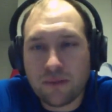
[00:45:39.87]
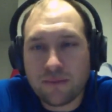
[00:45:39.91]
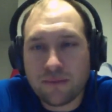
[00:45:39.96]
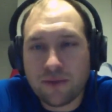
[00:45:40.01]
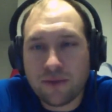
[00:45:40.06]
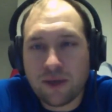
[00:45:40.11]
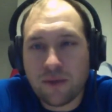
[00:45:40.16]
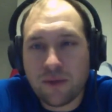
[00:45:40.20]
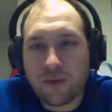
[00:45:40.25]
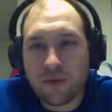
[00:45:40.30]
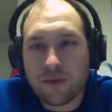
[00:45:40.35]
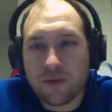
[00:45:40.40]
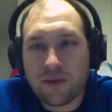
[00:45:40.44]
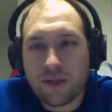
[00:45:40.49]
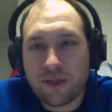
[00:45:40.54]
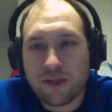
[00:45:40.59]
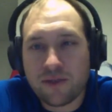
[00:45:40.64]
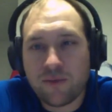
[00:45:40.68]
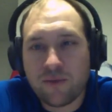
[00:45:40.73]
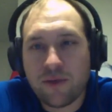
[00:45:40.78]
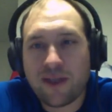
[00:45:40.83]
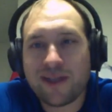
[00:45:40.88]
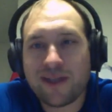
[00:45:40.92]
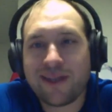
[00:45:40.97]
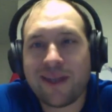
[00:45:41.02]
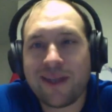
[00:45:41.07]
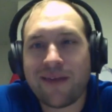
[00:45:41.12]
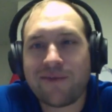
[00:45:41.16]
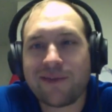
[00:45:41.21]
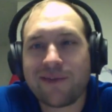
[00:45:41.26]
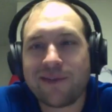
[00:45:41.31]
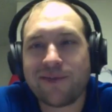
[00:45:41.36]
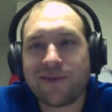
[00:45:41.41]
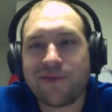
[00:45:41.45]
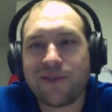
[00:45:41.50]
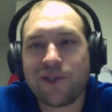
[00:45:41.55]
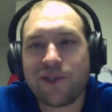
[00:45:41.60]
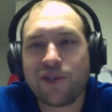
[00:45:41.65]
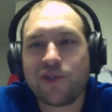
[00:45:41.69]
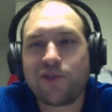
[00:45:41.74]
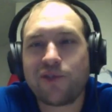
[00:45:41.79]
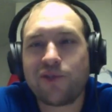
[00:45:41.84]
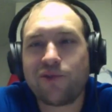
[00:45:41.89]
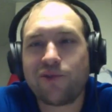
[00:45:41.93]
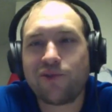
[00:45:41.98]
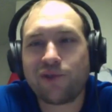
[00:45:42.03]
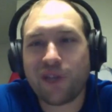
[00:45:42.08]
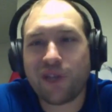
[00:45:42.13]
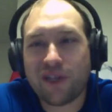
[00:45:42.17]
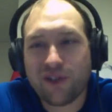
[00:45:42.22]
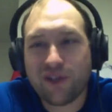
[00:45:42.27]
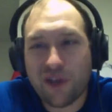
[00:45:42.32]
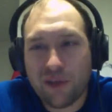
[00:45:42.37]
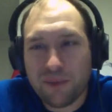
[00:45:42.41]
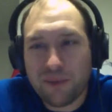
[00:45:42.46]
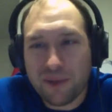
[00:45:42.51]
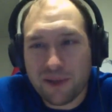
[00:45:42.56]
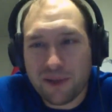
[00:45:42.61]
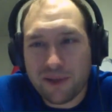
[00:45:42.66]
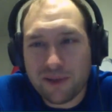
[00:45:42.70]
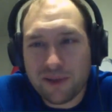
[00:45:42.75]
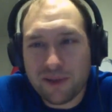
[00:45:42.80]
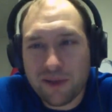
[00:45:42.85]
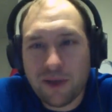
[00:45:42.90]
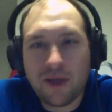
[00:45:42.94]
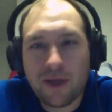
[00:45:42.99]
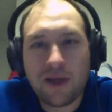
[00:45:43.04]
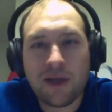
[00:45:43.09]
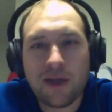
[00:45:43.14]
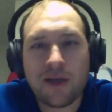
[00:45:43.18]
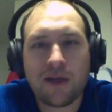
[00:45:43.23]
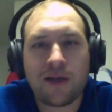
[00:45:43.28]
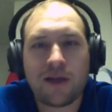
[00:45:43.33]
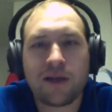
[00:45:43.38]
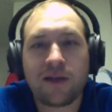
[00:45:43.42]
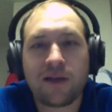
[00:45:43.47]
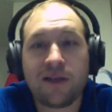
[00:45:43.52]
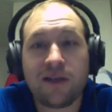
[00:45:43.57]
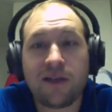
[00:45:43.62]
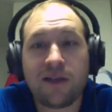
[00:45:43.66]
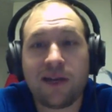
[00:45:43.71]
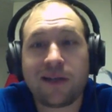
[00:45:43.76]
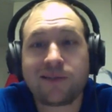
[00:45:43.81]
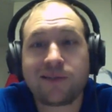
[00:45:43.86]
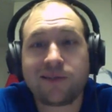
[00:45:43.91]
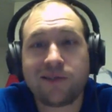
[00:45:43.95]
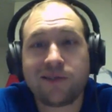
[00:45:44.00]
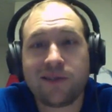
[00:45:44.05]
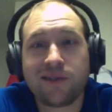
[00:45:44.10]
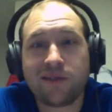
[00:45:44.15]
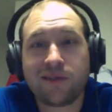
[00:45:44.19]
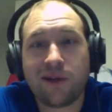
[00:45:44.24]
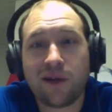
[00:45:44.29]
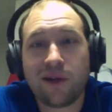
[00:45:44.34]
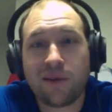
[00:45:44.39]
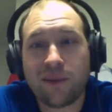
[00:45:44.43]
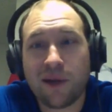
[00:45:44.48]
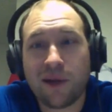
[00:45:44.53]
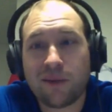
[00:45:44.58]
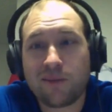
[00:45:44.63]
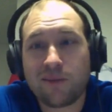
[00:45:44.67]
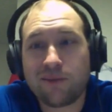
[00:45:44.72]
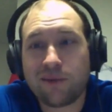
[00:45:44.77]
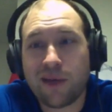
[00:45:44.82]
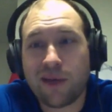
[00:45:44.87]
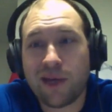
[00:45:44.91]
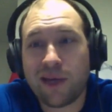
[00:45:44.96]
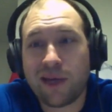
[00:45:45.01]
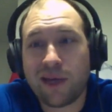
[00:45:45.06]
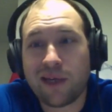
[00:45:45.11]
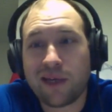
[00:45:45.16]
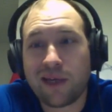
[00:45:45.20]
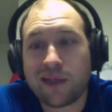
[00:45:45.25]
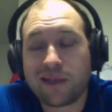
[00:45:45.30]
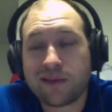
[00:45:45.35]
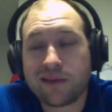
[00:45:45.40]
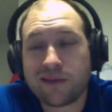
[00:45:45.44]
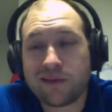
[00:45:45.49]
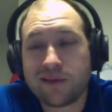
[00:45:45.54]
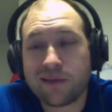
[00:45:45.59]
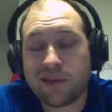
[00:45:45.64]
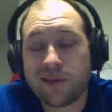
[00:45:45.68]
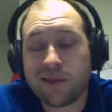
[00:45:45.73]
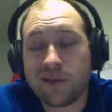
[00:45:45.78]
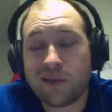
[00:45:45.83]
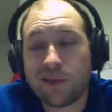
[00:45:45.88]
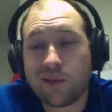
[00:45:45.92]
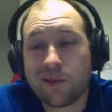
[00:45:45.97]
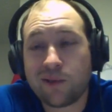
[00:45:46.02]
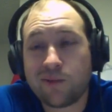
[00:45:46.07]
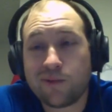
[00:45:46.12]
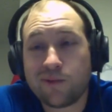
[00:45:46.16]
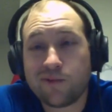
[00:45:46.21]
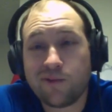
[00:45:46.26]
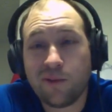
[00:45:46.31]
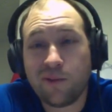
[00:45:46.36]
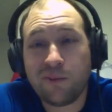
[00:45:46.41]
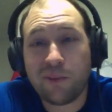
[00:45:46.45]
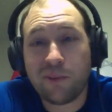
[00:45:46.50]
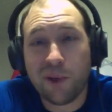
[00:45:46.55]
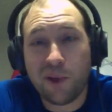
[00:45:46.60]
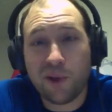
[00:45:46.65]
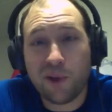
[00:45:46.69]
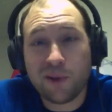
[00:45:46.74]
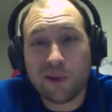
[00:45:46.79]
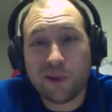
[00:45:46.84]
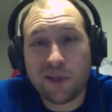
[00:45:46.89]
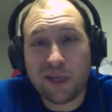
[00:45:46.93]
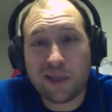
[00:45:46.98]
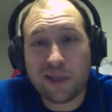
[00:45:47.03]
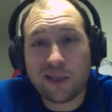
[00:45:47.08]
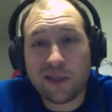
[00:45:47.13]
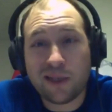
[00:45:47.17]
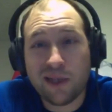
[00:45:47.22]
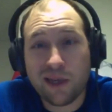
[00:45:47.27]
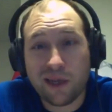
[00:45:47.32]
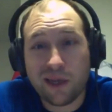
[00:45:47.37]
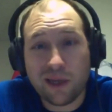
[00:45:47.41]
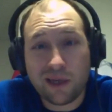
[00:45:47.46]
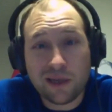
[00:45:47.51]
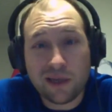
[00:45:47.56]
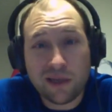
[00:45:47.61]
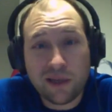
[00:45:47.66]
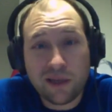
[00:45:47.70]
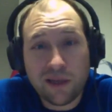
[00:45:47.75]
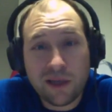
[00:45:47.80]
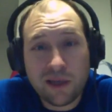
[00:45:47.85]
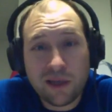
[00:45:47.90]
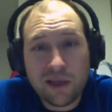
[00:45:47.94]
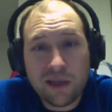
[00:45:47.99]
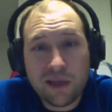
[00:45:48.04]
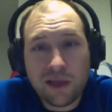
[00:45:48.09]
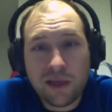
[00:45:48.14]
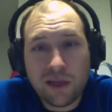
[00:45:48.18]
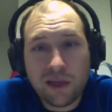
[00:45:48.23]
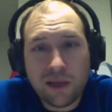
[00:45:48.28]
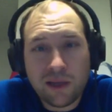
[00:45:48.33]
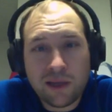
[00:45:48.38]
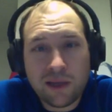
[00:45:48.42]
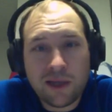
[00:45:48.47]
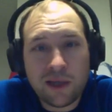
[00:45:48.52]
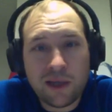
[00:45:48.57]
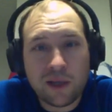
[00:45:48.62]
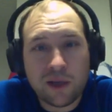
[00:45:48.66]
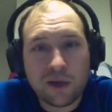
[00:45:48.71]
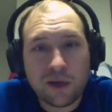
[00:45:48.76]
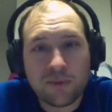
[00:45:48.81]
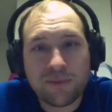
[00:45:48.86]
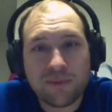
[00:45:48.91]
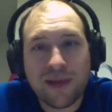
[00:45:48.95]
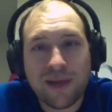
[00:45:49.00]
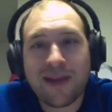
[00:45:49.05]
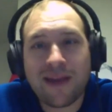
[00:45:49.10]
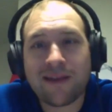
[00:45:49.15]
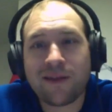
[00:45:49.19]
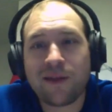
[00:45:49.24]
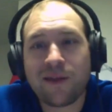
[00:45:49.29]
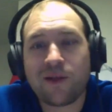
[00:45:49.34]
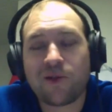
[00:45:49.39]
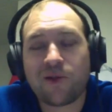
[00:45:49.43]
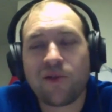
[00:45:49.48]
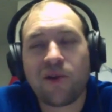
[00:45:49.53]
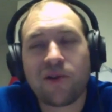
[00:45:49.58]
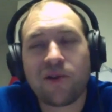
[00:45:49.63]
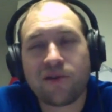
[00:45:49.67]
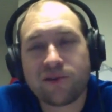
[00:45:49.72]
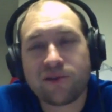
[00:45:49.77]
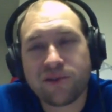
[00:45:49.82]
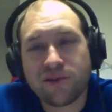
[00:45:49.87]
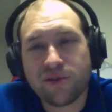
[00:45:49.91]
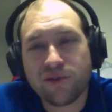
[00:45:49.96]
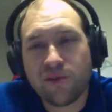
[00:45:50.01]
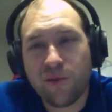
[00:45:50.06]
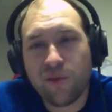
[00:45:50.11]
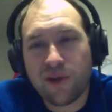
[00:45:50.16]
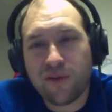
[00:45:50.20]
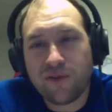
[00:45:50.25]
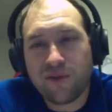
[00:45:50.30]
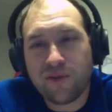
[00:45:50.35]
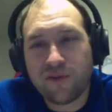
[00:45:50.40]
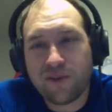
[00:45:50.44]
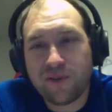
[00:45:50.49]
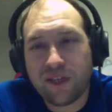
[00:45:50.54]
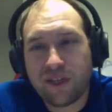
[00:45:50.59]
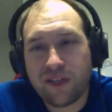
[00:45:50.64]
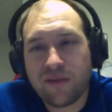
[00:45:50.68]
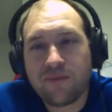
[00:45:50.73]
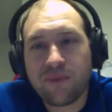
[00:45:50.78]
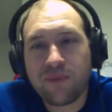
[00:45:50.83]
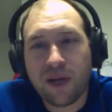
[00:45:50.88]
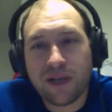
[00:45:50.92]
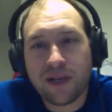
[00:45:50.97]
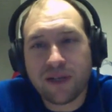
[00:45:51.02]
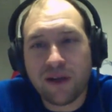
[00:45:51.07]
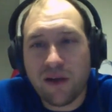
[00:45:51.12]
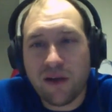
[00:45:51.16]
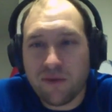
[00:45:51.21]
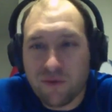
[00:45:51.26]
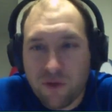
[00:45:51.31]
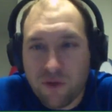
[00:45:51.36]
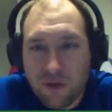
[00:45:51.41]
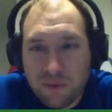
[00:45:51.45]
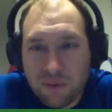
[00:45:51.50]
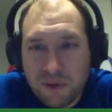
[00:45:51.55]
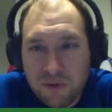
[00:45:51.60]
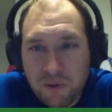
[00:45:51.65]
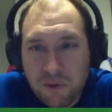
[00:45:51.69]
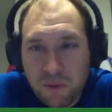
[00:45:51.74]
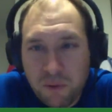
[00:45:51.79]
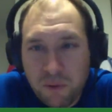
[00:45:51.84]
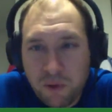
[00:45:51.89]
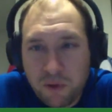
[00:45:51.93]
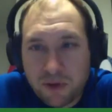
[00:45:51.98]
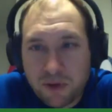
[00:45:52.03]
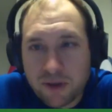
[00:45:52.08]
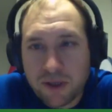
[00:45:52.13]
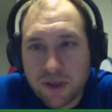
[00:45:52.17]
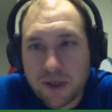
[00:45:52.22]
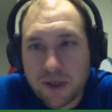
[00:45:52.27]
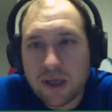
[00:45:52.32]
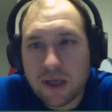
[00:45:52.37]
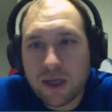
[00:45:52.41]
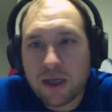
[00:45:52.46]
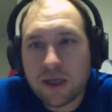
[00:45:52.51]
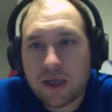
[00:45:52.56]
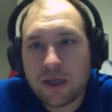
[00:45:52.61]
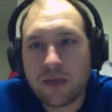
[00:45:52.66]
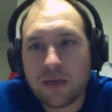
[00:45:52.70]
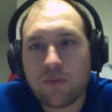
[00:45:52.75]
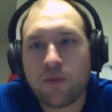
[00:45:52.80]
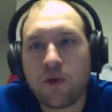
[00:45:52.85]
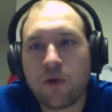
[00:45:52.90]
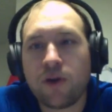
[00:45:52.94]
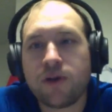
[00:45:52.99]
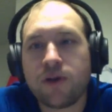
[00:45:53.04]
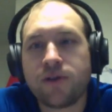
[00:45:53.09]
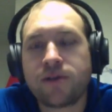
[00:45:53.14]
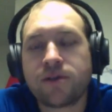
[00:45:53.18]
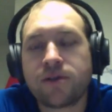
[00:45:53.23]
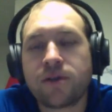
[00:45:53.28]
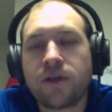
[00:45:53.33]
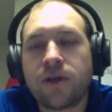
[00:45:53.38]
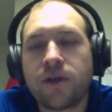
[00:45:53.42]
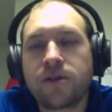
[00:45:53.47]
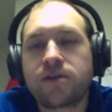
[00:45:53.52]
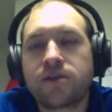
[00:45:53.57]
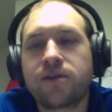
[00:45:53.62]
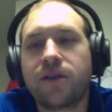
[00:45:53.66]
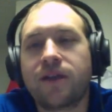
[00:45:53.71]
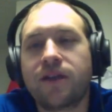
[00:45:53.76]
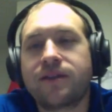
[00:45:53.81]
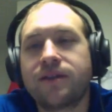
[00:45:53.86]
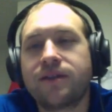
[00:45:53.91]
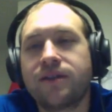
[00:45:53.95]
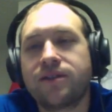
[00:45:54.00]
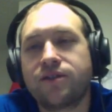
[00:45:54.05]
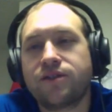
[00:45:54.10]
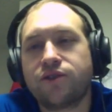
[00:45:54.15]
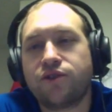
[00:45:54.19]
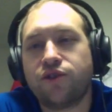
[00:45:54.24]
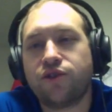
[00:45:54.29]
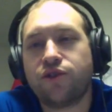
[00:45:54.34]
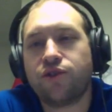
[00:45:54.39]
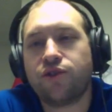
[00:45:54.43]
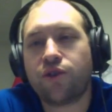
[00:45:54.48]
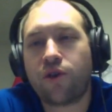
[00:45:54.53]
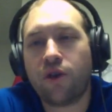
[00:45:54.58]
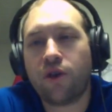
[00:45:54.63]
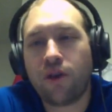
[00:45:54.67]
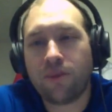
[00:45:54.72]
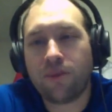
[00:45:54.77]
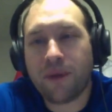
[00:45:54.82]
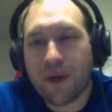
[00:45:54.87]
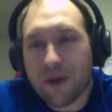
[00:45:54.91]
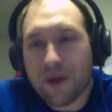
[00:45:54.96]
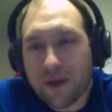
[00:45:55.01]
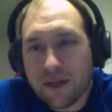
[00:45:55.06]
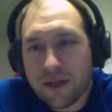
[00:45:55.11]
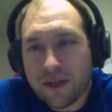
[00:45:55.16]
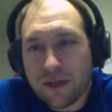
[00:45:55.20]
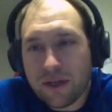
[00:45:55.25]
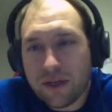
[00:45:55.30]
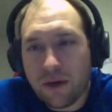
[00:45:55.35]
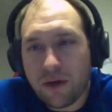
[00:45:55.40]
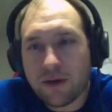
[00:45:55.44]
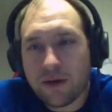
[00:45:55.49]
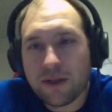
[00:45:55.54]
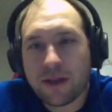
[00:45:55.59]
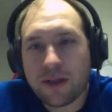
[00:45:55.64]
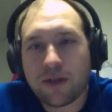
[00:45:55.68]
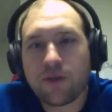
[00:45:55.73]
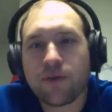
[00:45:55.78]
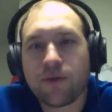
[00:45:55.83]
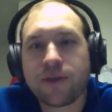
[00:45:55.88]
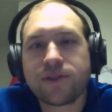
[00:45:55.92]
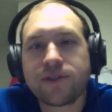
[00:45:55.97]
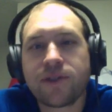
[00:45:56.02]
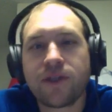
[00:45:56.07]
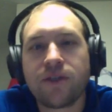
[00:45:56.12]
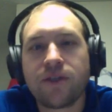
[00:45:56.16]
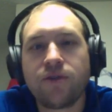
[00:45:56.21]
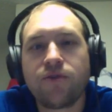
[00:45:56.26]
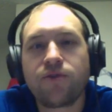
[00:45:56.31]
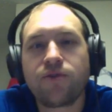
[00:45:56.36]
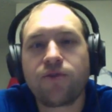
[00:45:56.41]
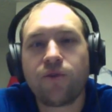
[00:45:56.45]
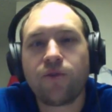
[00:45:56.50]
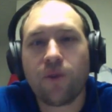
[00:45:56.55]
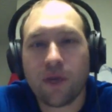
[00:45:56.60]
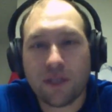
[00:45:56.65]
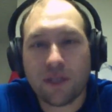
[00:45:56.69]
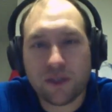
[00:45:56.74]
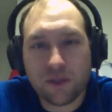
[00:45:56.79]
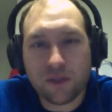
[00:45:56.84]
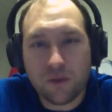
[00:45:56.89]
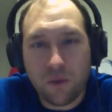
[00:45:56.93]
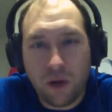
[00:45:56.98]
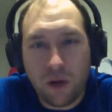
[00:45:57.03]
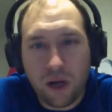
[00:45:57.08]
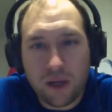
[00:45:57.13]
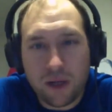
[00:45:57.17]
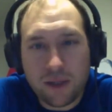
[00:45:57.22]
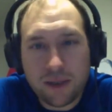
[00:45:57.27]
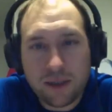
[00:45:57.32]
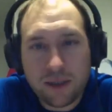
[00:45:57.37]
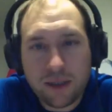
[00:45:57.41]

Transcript: They were the 2011 Division II state champion. He actually thought about playing, football and kicking. He earned Back of the Year honors in 2015 by Goff Rugby Report. He was selected as a junior All-American and on the USA U20 squad.